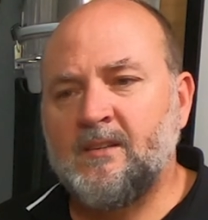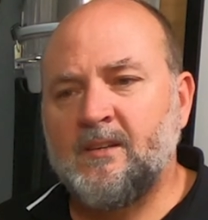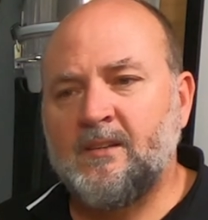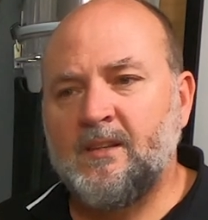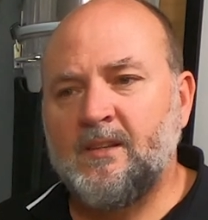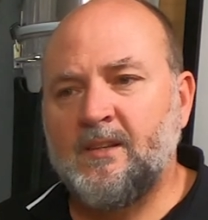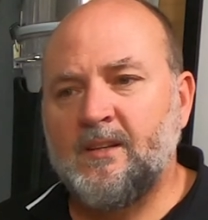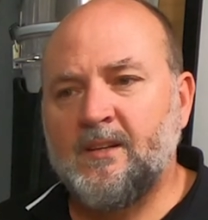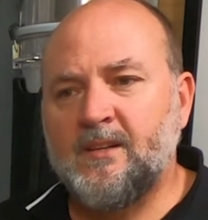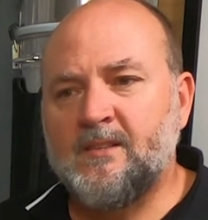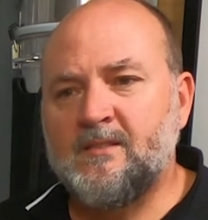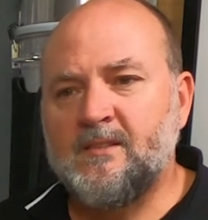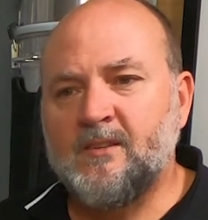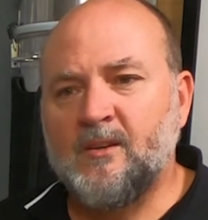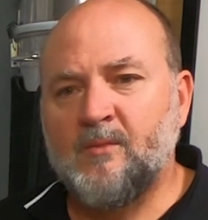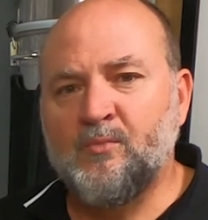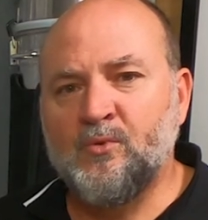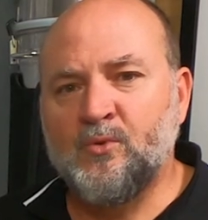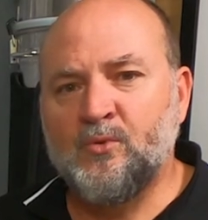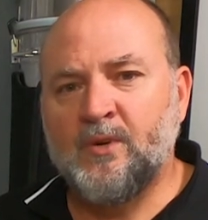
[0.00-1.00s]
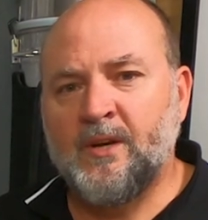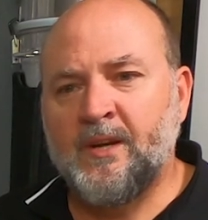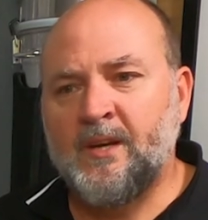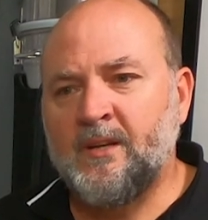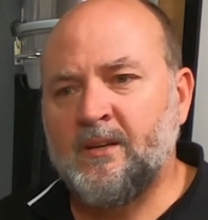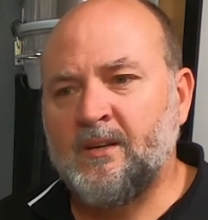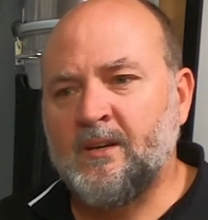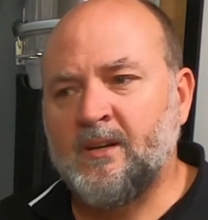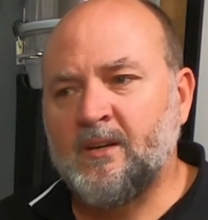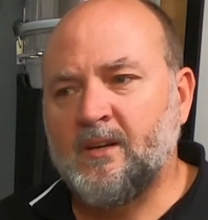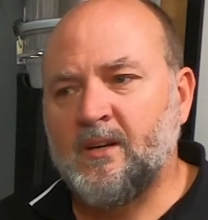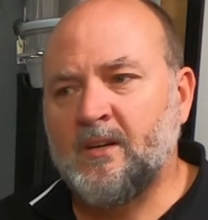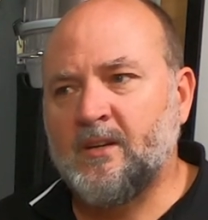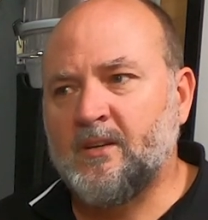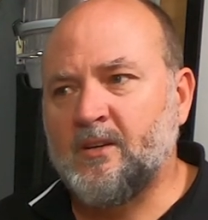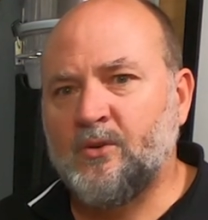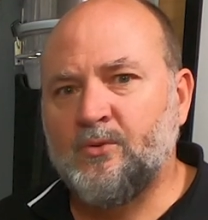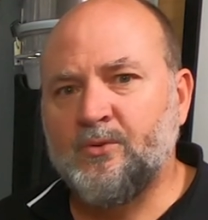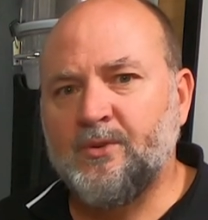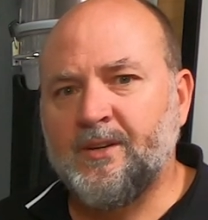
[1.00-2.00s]
And then the next thing I brew a
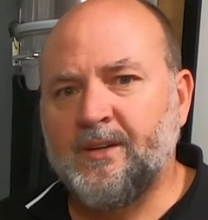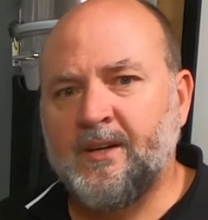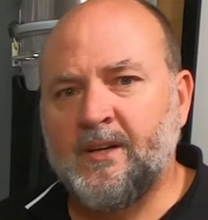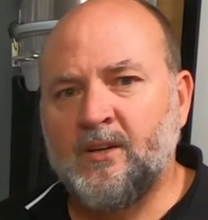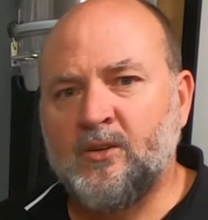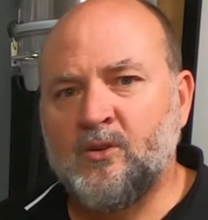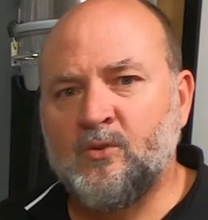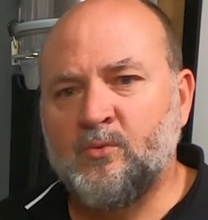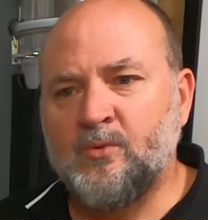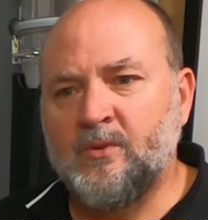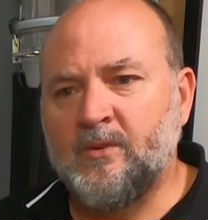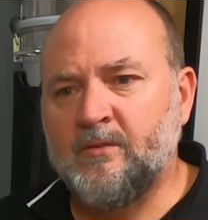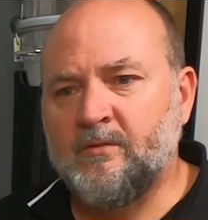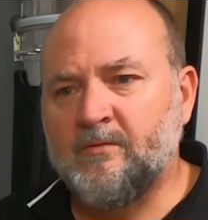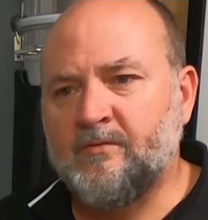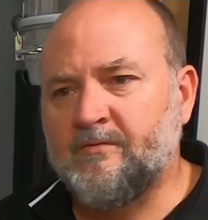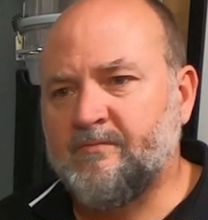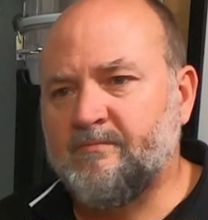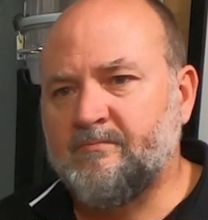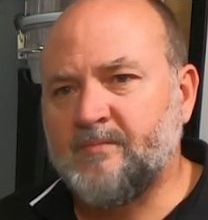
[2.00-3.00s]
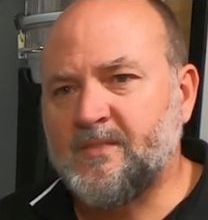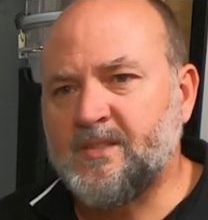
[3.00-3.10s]
golden ale with,